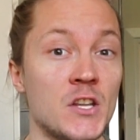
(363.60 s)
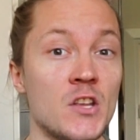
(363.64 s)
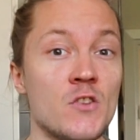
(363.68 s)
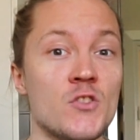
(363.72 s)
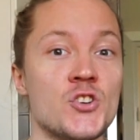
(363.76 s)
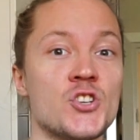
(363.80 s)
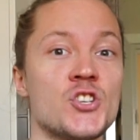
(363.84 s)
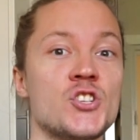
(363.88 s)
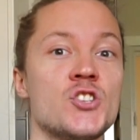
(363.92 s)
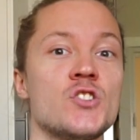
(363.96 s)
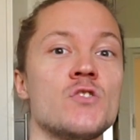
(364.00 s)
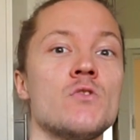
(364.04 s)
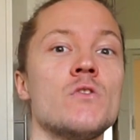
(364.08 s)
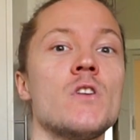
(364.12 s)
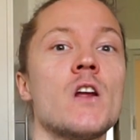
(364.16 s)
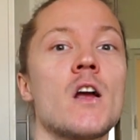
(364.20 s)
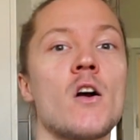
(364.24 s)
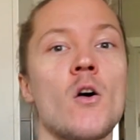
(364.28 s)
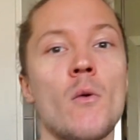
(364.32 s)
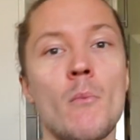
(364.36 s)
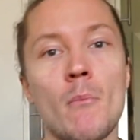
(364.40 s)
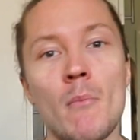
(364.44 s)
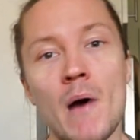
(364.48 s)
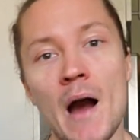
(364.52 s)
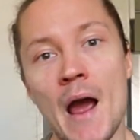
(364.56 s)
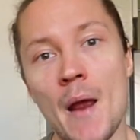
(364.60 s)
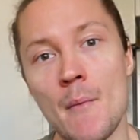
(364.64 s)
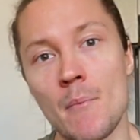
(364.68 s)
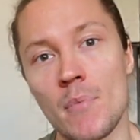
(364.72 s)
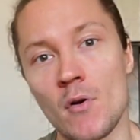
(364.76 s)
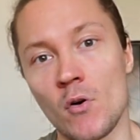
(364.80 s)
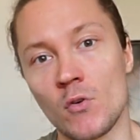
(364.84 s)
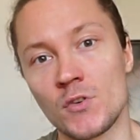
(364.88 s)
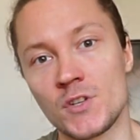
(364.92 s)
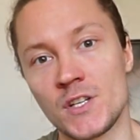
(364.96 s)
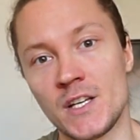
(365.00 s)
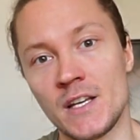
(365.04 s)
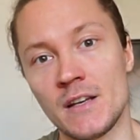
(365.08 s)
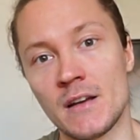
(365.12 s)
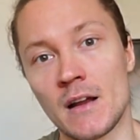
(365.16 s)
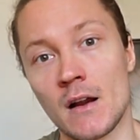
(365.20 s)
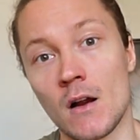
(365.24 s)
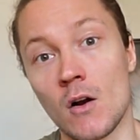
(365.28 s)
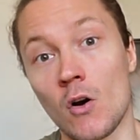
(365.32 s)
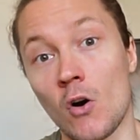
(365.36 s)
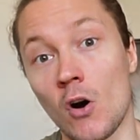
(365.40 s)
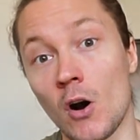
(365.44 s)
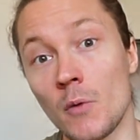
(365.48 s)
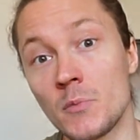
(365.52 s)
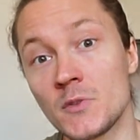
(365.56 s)
that you should combine protein
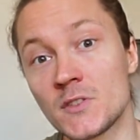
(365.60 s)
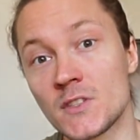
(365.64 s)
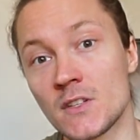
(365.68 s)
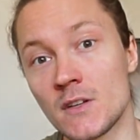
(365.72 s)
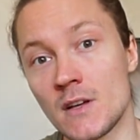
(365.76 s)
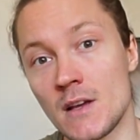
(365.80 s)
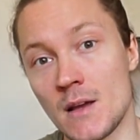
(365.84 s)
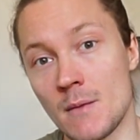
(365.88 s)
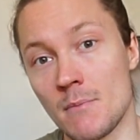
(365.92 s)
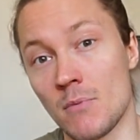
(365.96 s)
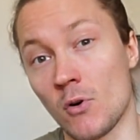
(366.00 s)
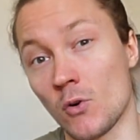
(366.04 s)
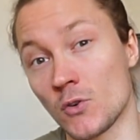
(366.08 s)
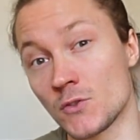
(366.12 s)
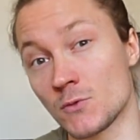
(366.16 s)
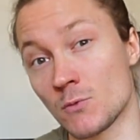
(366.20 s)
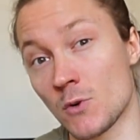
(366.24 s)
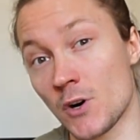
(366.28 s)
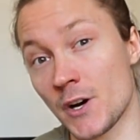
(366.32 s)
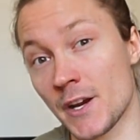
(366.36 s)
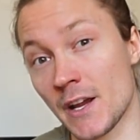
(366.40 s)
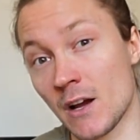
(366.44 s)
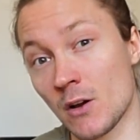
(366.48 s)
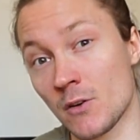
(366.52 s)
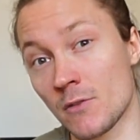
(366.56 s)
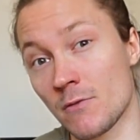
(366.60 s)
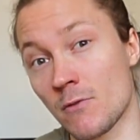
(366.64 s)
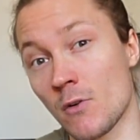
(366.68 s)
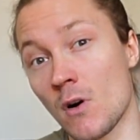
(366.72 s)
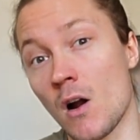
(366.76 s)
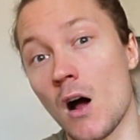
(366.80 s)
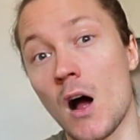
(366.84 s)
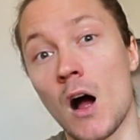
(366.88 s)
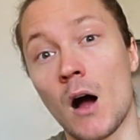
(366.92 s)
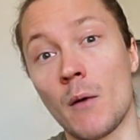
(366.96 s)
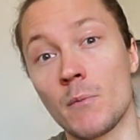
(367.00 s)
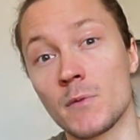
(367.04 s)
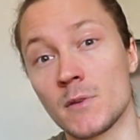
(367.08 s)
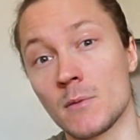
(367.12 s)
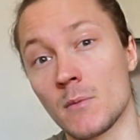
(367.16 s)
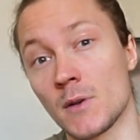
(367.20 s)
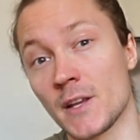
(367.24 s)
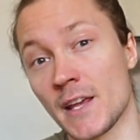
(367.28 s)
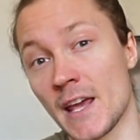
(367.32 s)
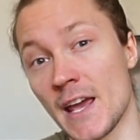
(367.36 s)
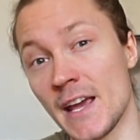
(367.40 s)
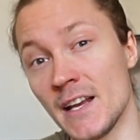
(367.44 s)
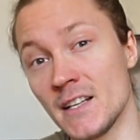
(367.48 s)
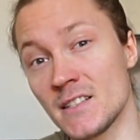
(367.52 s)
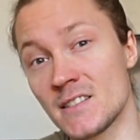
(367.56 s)
and carbs post-workout for
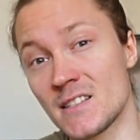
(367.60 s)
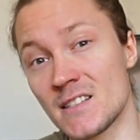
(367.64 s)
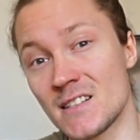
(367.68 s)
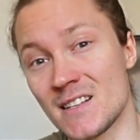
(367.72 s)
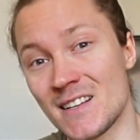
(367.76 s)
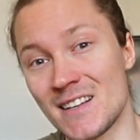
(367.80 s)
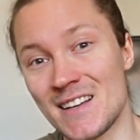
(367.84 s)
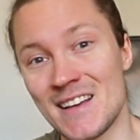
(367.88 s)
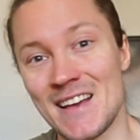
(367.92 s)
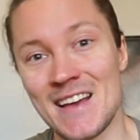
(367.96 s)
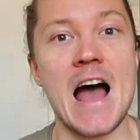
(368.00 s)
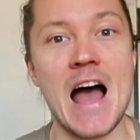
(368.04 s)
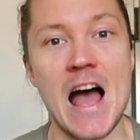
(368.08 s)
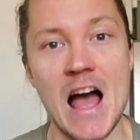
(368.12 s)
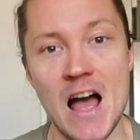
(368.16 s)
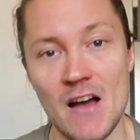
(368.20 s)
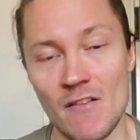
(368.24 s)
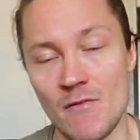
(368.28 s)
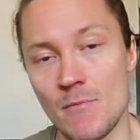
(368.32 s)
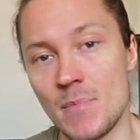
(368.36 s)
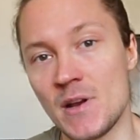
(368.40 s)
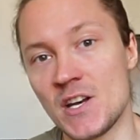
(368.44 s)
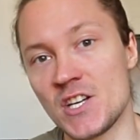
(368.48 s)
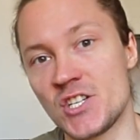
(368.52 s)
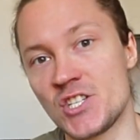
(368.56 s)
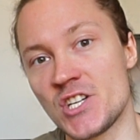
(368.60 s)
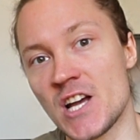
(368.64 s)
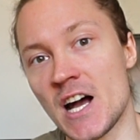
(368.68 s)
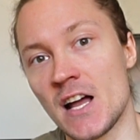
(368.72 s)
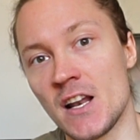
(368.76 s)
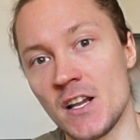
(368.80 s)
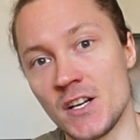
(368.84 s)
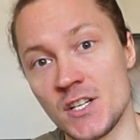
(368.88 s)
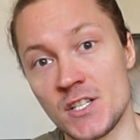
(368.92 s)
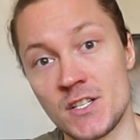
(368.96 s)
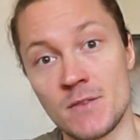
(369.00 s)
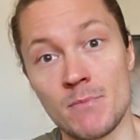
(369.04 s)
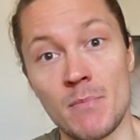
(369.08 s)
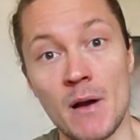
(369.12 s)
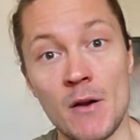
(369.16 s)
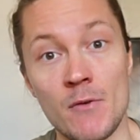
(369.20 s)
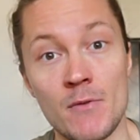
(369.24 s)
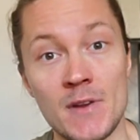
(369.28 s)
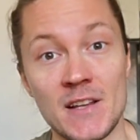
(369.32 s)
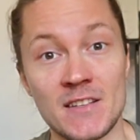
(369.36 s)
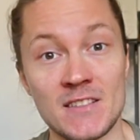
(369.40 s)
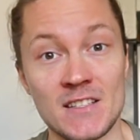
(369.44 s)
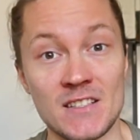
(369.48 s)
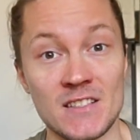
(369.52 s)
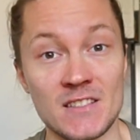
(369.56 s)
optimal gains have been challenged by
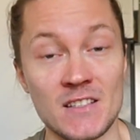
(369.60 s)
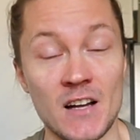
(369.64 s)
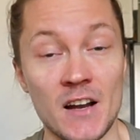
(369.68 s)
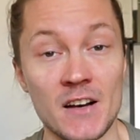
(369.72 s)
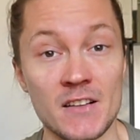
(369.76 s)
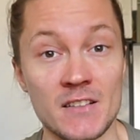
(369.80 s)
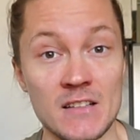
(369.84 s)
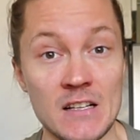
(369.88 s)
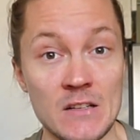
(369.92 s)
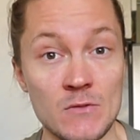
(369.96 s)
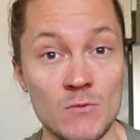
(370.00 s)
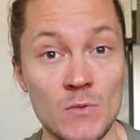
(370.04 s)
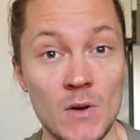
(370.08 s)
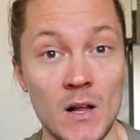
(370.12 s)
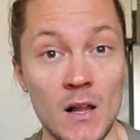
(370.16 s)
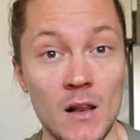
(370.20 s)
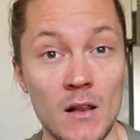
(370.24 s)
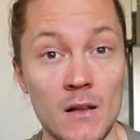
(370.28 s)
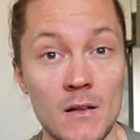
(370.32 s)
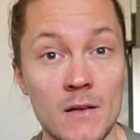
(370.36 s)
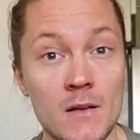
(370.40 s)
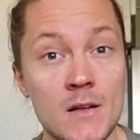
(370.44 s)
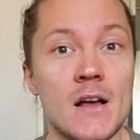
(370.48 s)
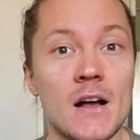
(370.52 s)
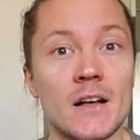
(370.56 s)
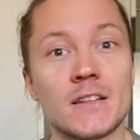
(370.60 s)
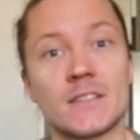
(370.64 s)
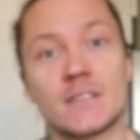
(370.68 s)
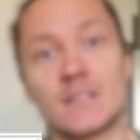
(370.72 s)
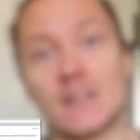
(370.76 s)
recent studies as well. A